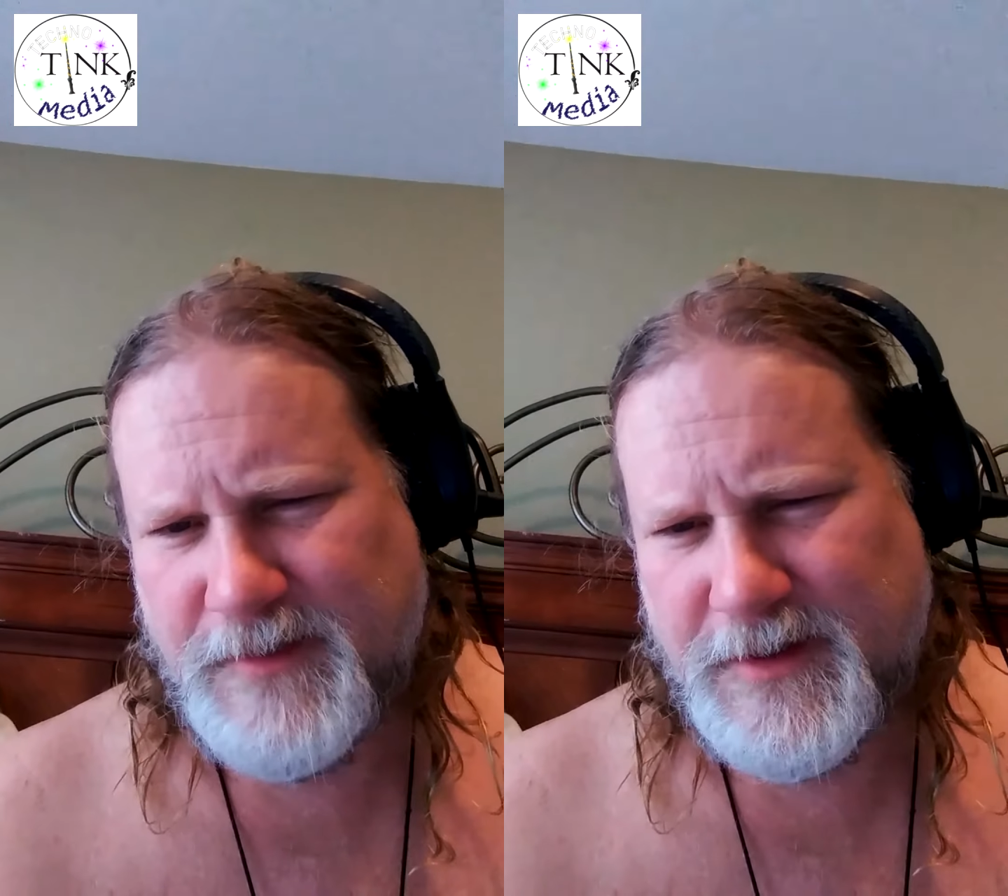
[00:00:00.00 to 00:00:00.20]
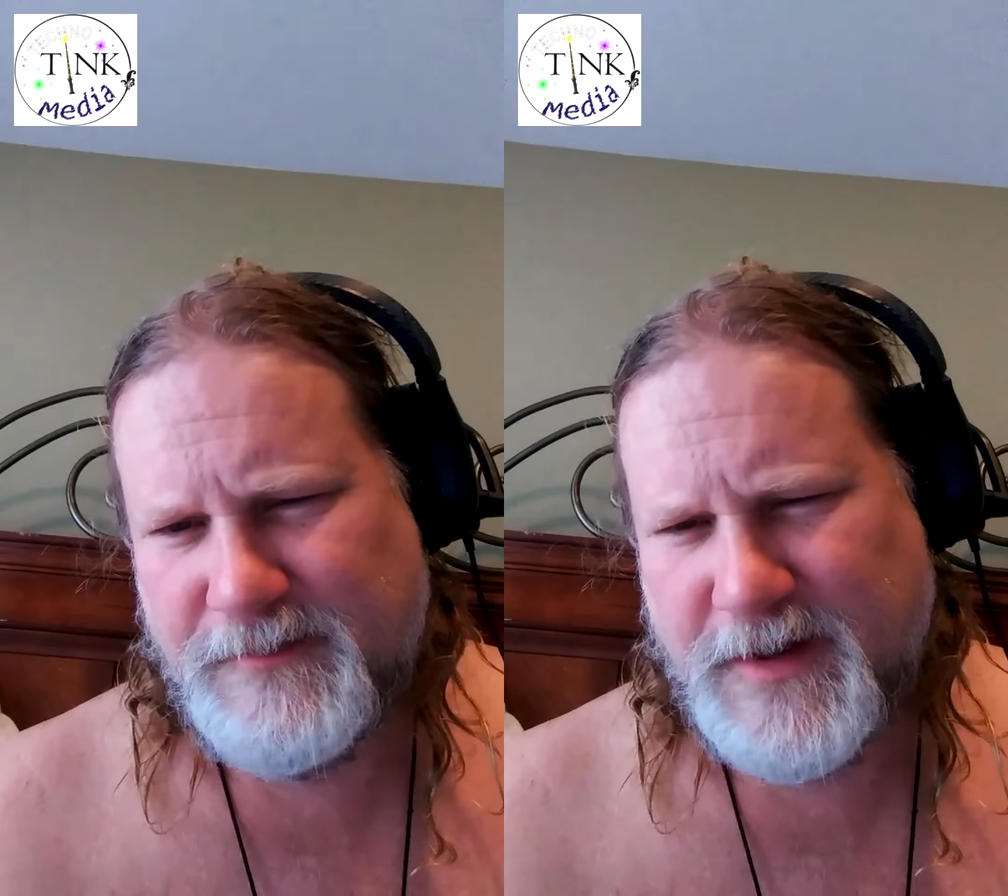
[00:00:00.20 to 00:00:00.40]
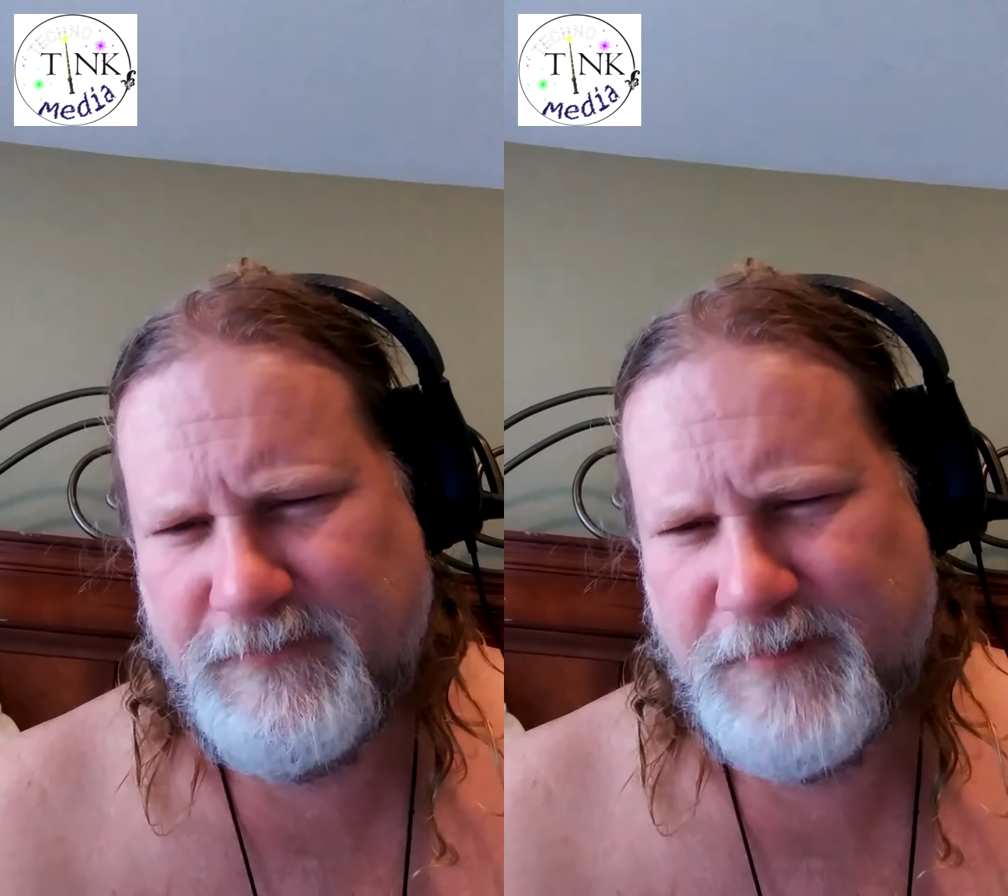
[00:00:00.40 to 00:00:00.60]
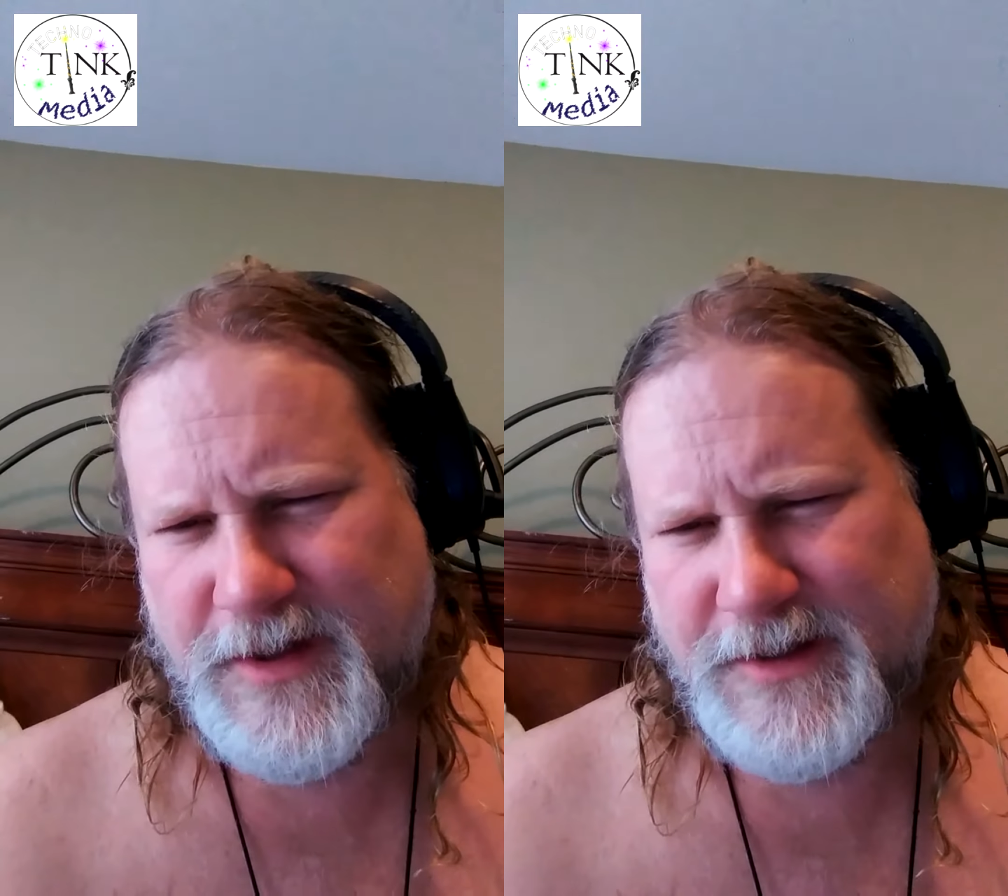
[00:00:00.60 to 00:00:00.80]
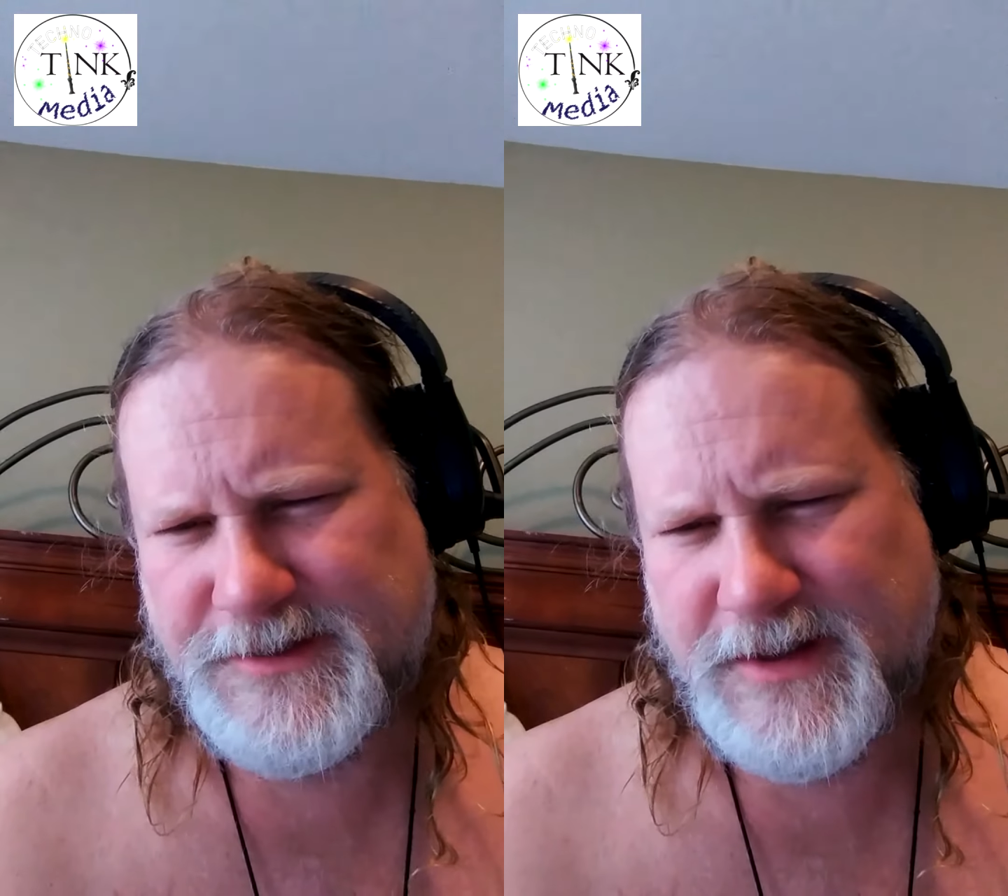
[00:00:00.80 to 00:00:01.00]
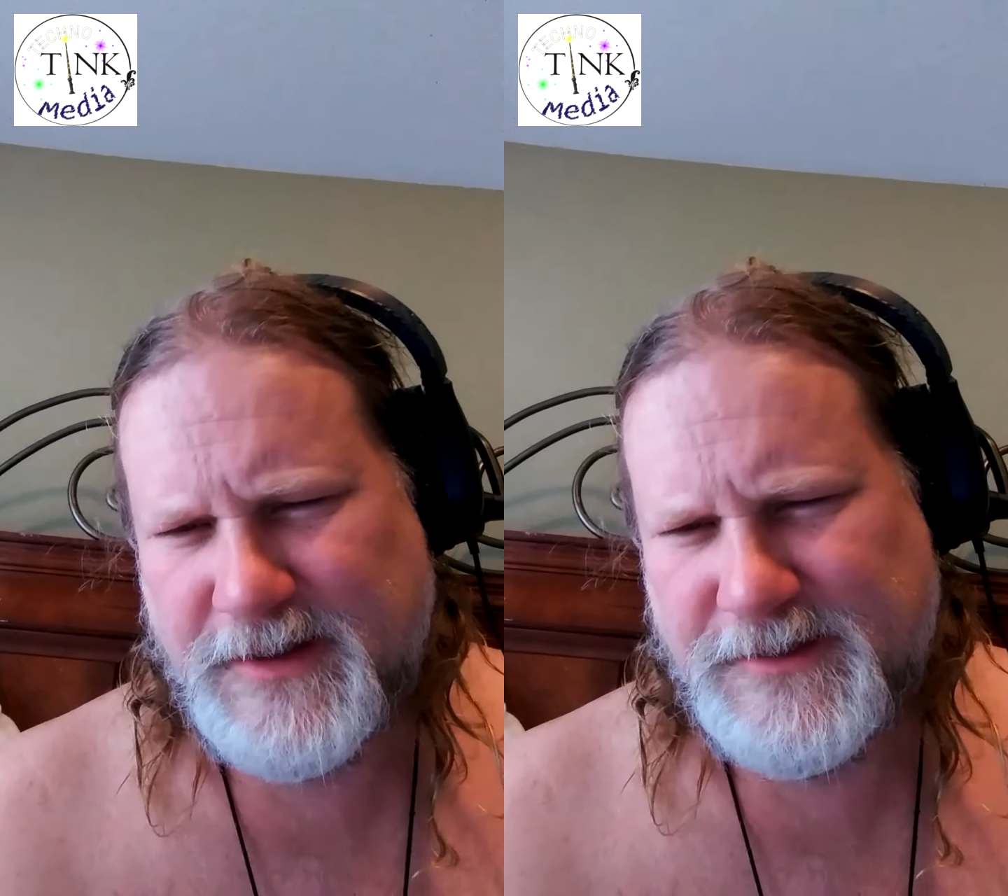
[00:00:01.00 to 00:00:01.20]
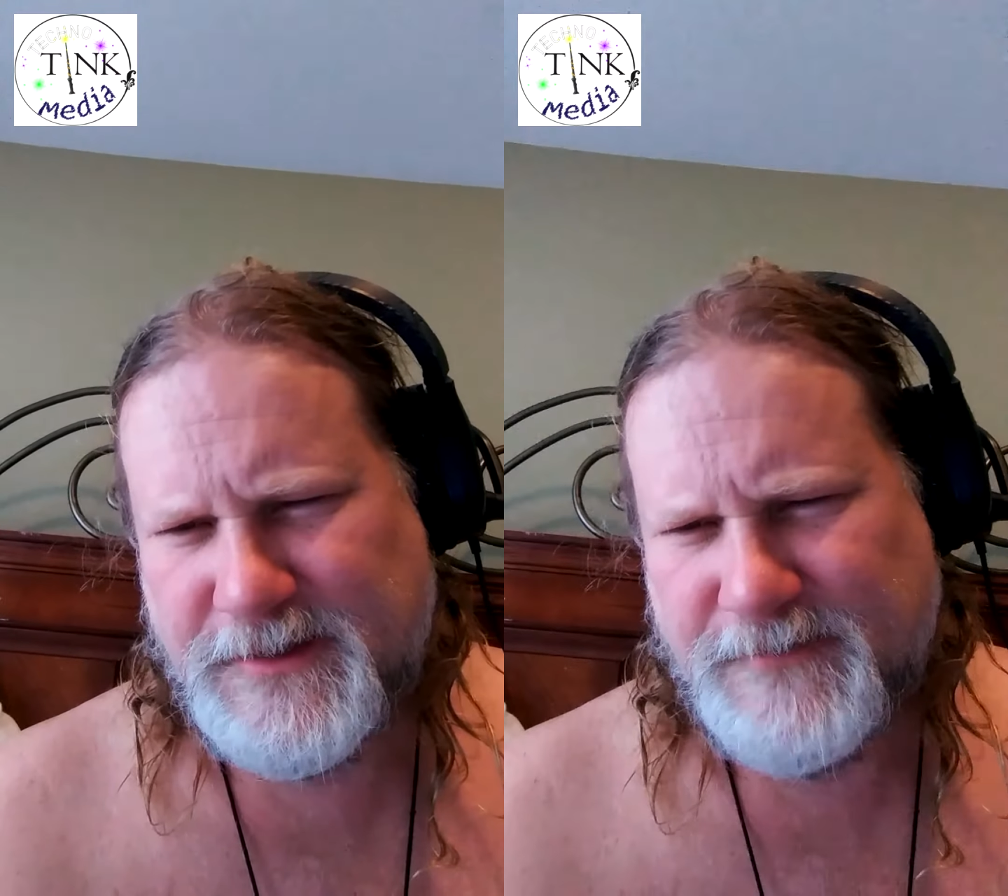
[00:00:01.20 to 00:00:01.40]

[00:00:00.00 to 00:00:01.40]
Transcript: but haven't been outside.